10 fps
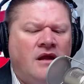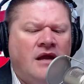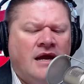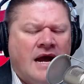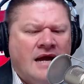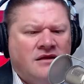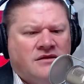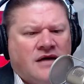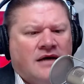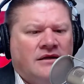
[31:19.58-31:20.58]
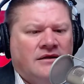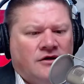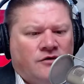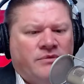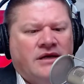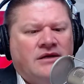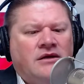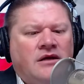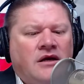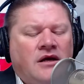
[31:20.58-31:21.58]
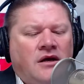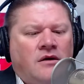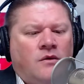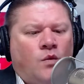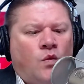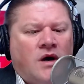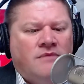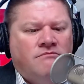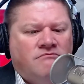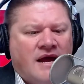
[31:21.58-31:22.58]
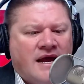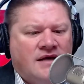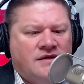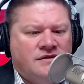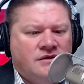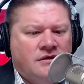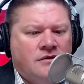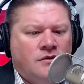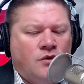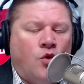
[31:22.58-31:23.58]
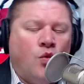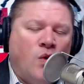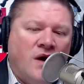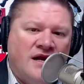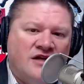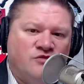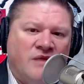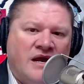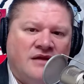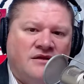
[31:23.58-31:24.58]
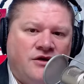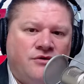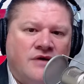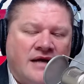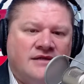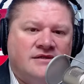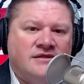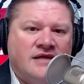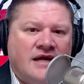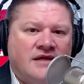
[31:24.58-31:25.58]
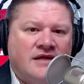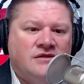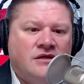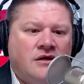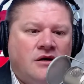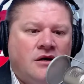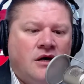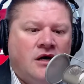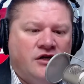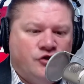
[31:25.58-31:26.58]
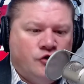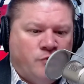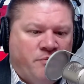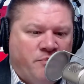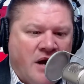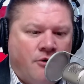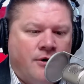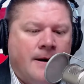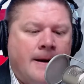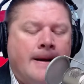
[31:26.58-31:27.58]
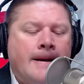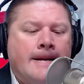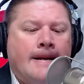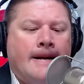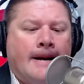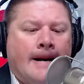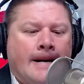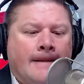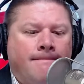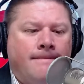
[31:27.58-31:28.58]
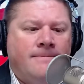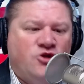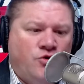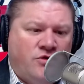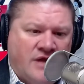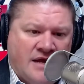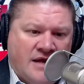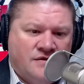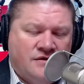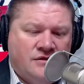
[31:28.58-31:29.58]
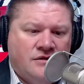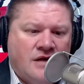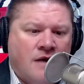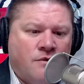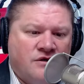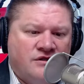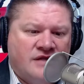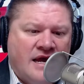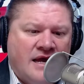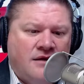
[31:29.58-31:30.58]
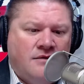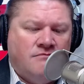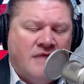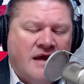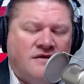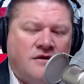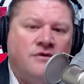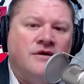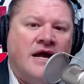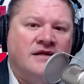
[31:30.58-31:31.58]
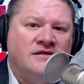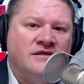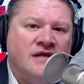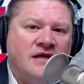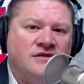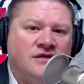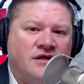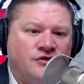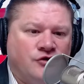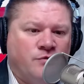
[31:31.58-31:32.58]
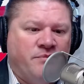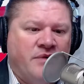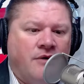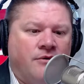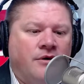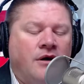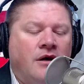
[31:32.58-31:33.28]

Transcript: And I had thought a little bit, what has made the United States a superpower? Two things I would say make the United States a superpower: